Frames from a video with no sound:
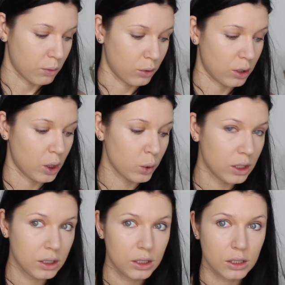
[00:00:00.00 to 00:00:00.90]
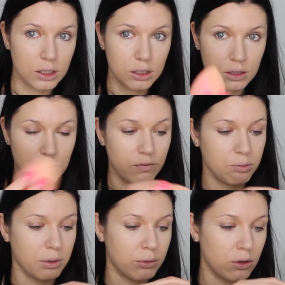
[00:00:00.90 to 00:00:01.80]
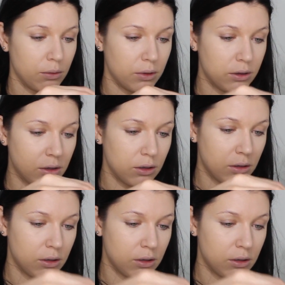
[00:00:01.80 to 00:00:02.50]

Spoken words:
So I'm gonna go in with my beauty blender.